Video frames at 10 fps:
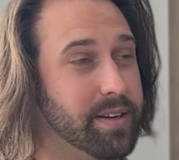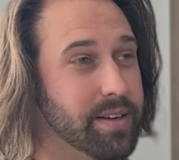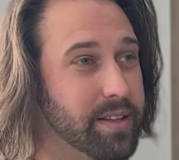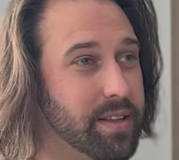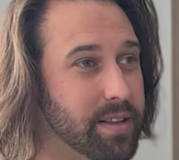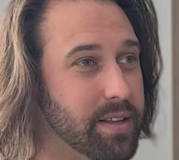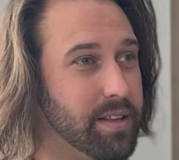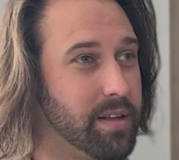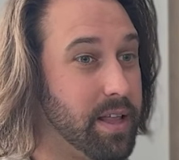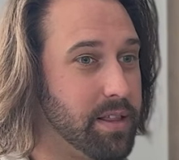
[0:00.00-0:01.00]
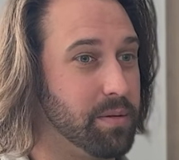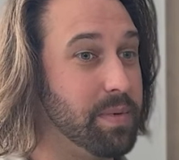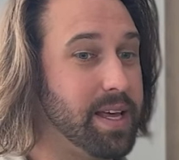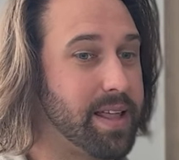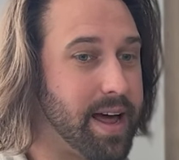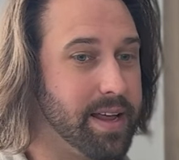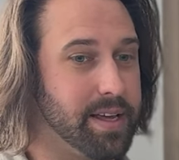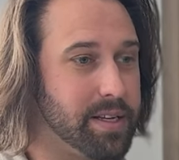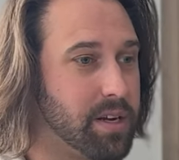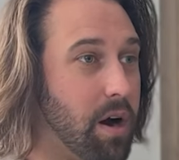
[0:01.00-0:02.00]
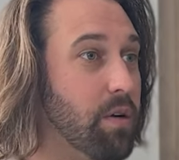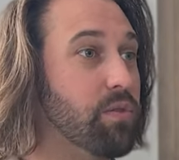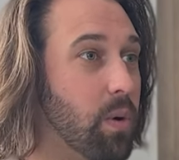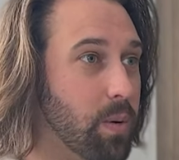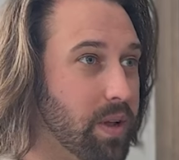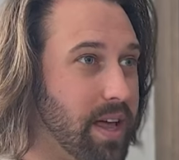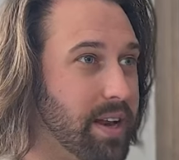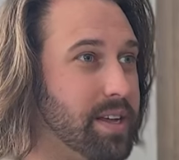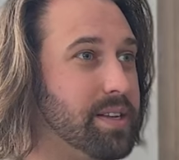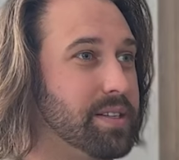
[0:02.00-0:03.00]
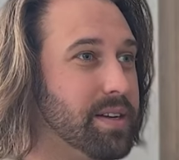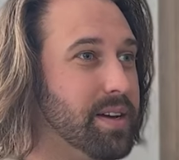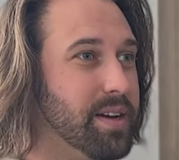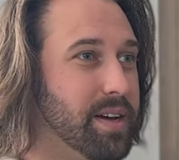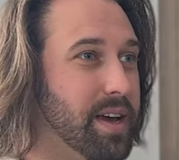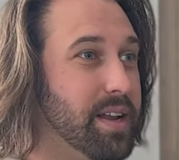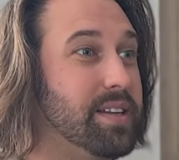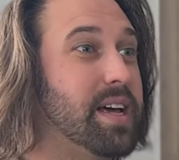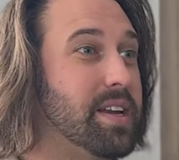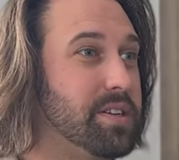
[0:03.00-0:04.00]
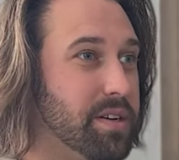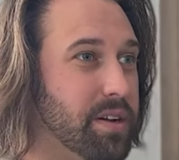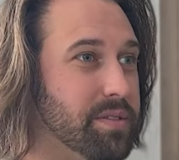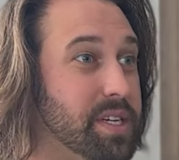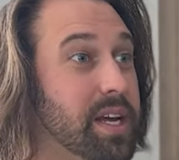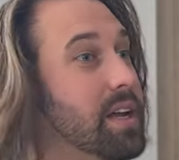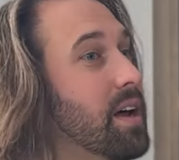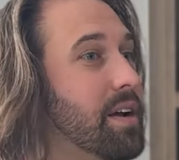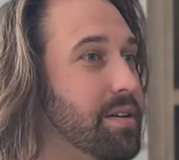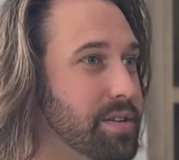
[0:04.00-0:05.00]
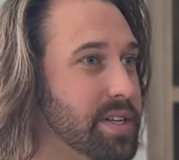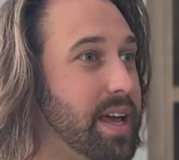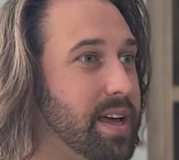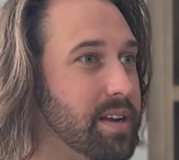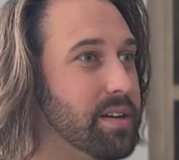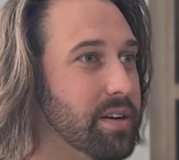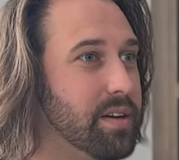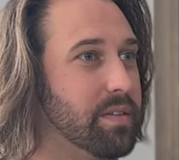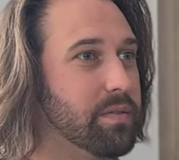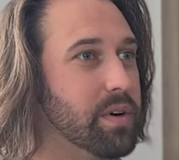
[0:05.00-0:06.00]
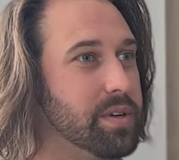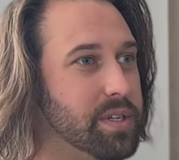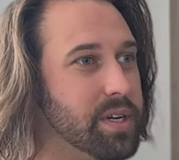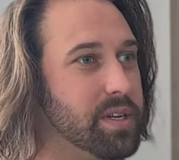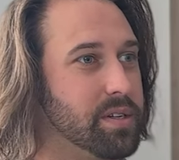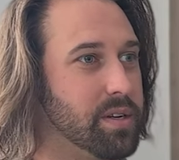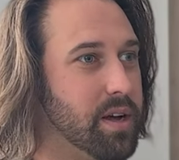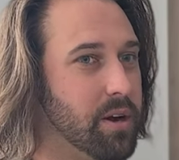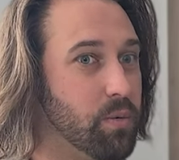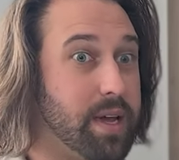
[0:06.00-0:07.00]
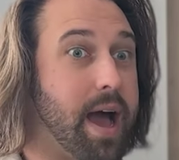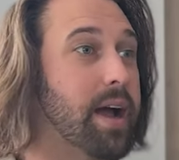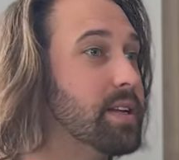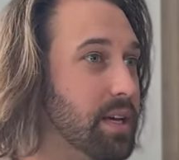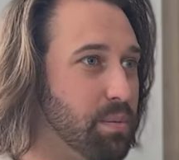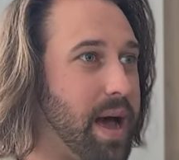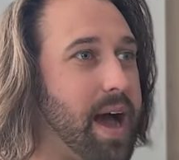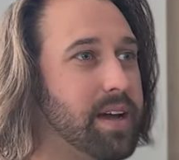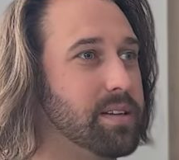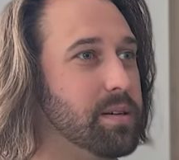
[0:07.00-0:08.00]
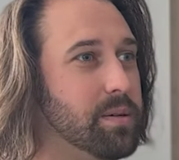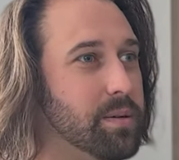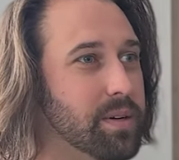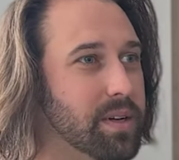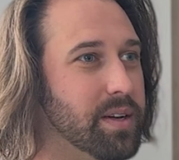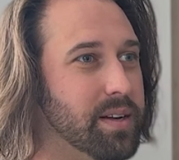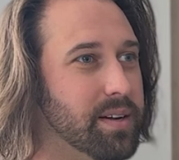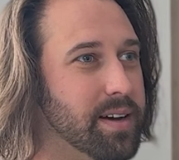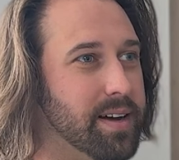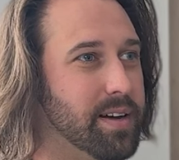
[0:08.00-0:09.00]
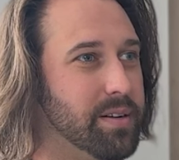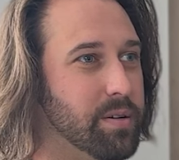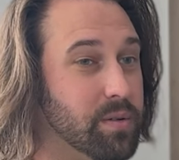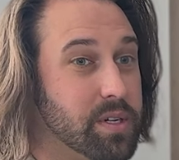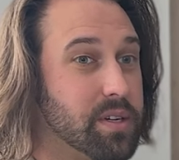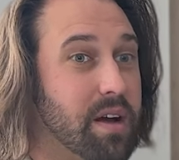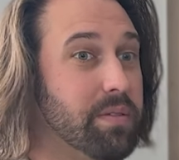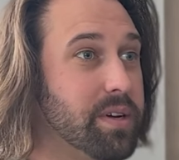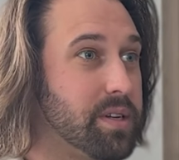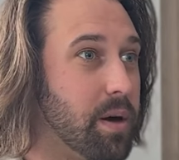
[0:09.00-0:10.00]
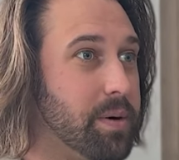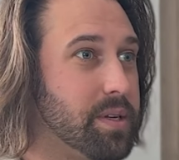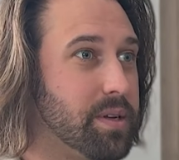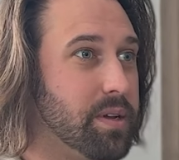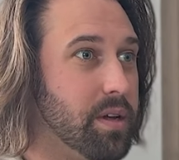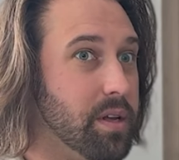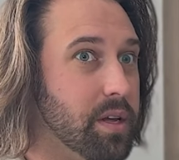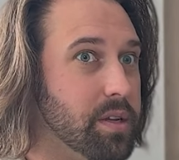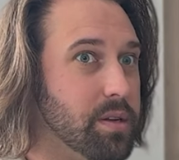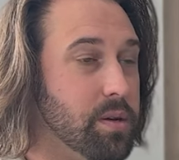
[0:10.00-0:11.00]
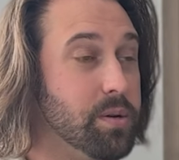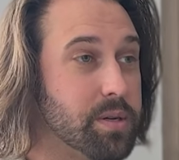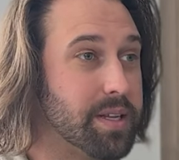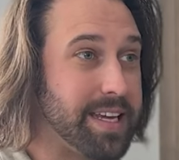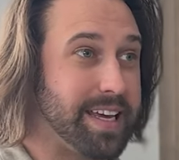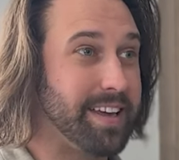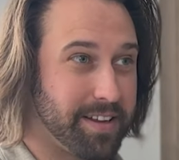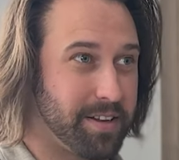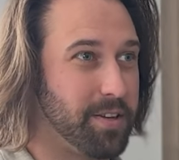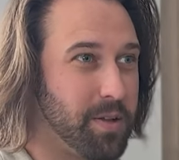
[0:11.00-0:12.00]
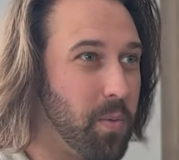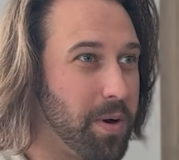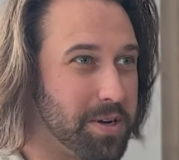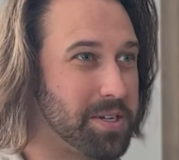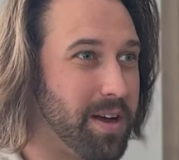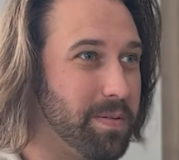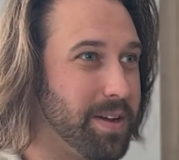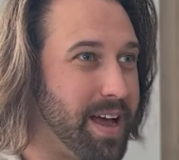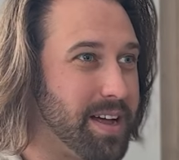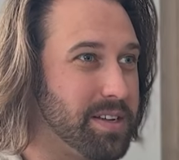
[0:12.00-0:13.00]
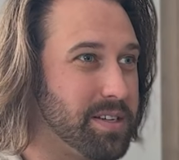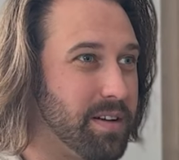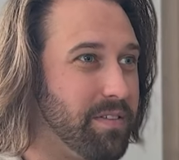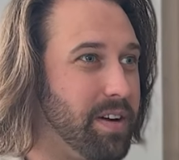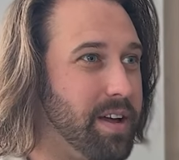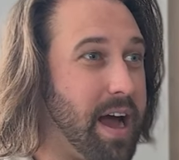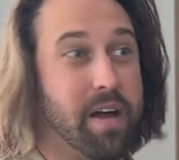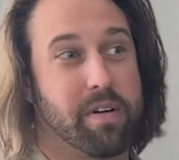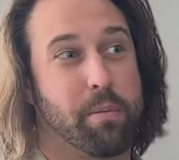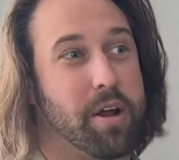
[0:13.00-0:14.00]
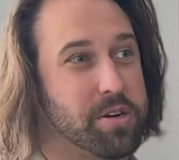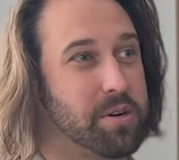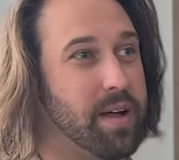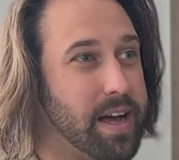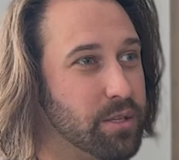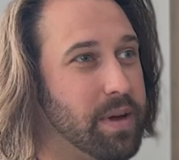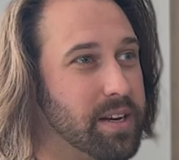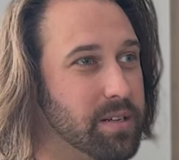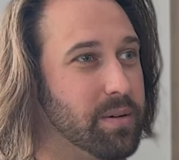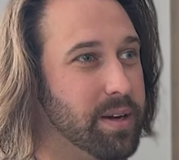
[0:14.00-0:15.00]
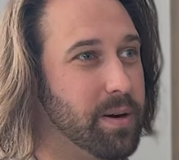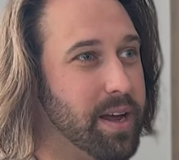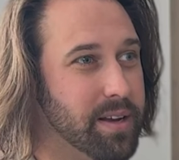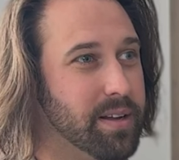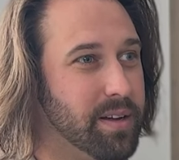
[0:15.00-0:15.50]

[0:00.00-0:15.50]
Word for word: And uh, to me, that is heart forward. That is an intention of seeking to understand versus uh, reacting back to. Uh, you know, discovery is always. It's it usually the word discovery has a very high vibrational aspect to it, right?